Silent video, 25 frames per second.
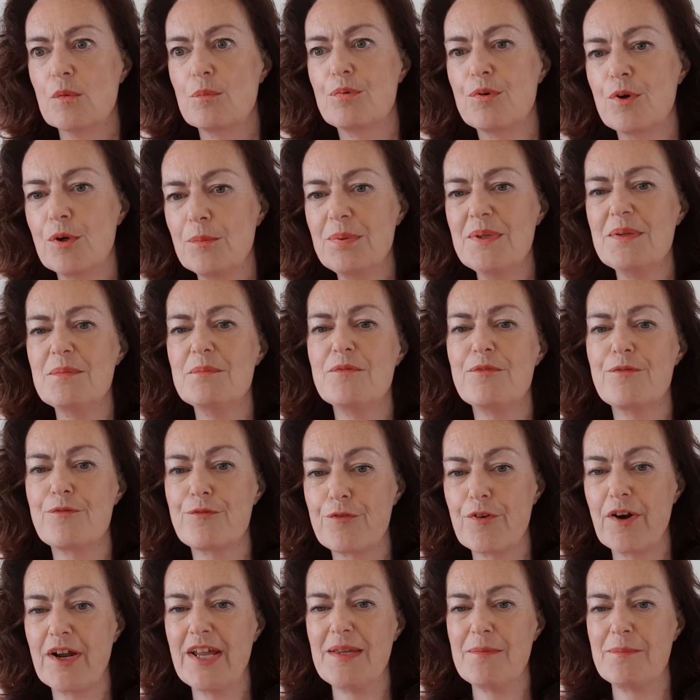Problem
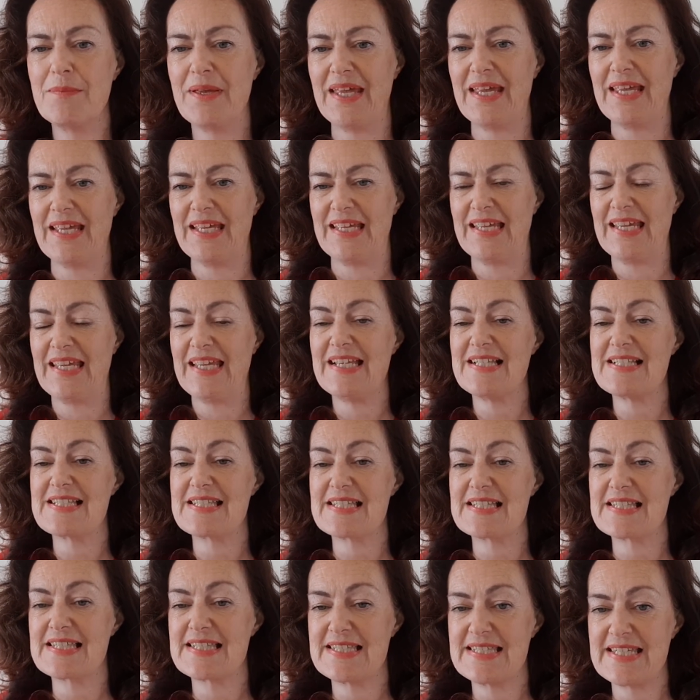framing is
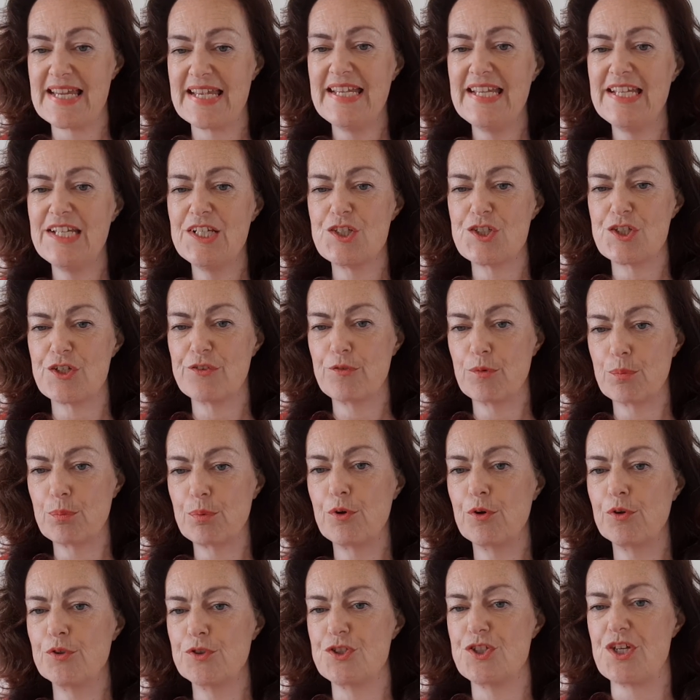the stage of a
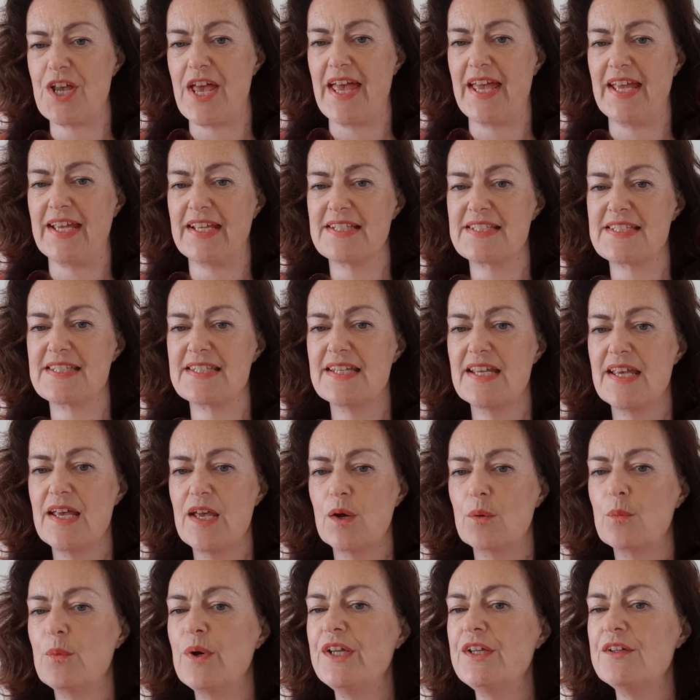project
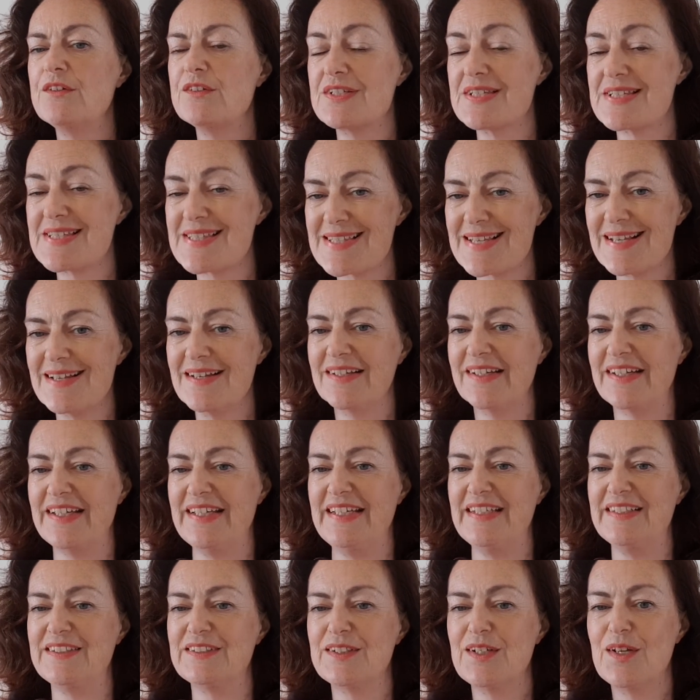where you
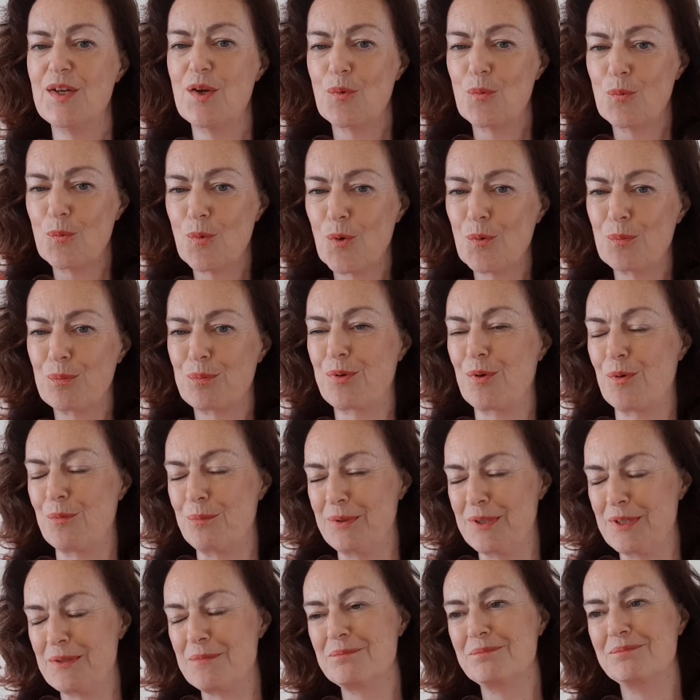decide what
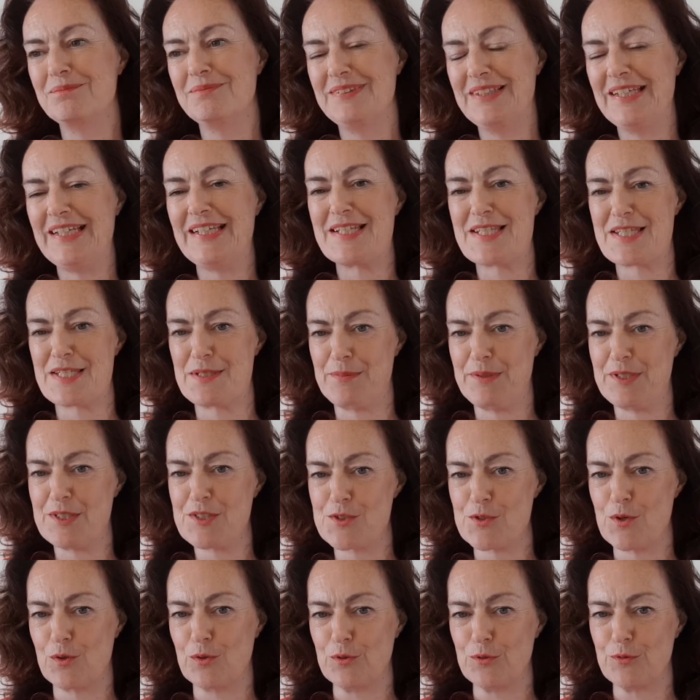problem needs to be
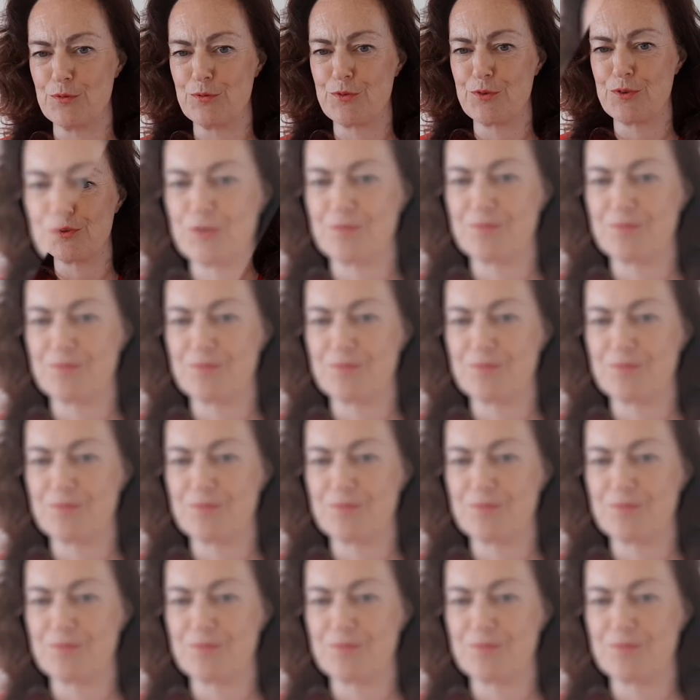solved.